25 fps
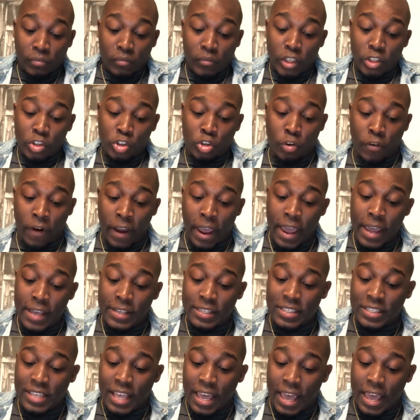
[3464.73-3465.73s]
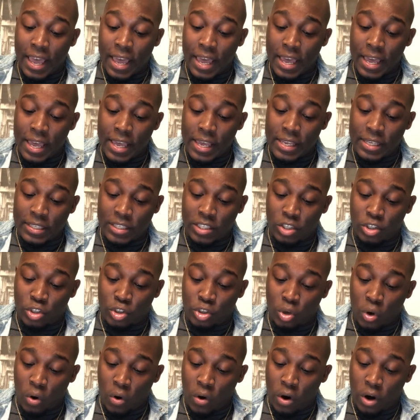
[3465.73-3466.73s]
Trey says
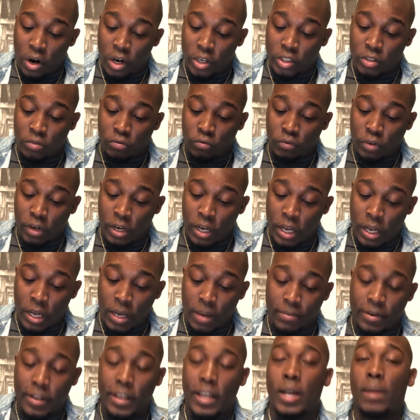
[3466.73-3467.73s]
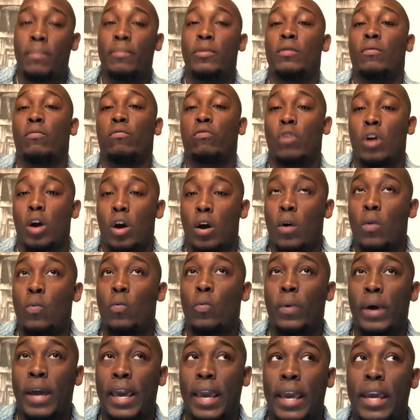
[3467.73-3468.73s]
George rubbed him the
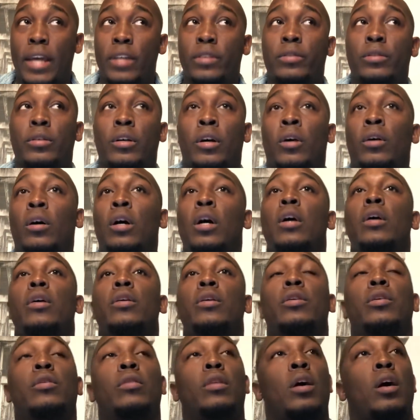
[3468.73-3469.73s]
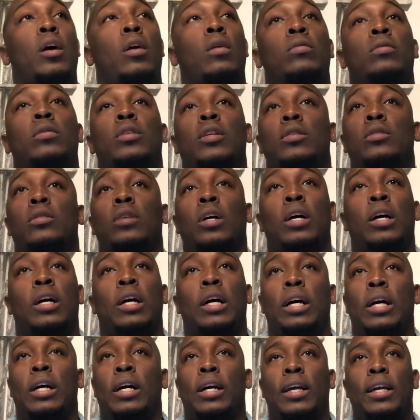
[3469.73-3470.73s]
wrong way. So, you know, this
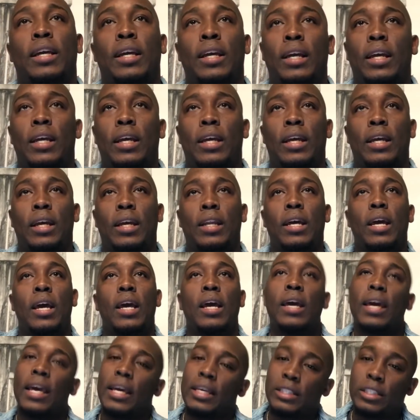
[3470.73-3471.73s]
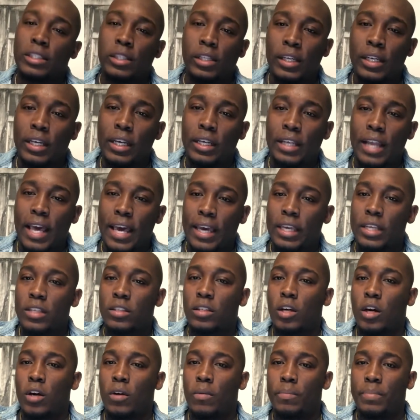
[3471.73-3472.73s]
again, it's looking like it's
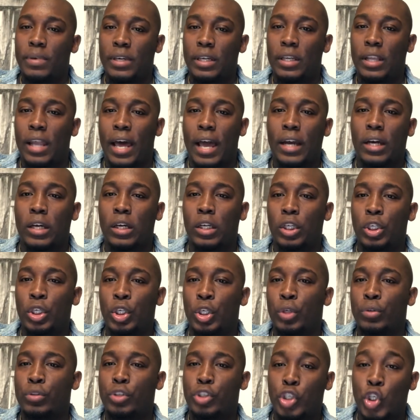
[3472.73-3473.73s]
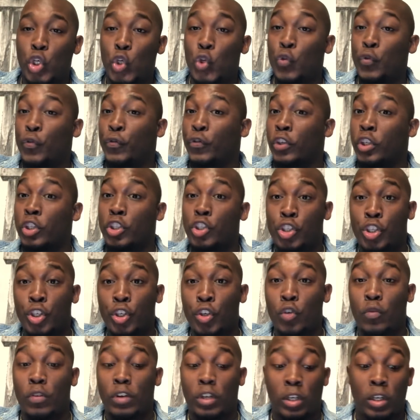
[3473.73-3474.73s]
going to be like a little 2 for
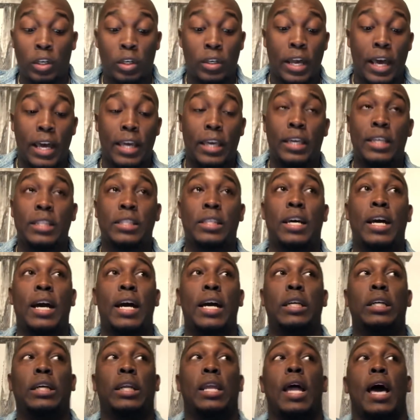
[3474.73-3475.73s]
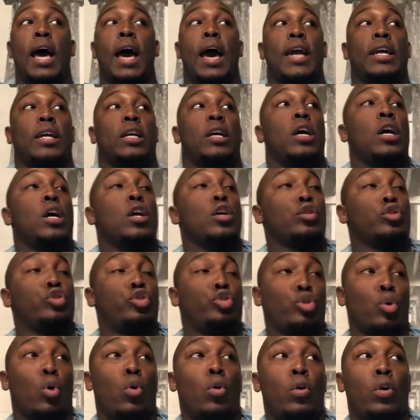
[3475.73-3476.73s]
2. It looked like it's kind of like
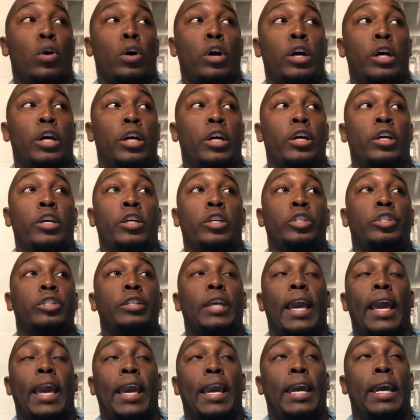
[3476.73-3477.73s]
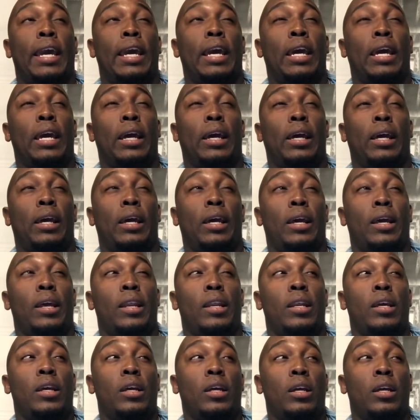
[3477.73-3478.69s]
George and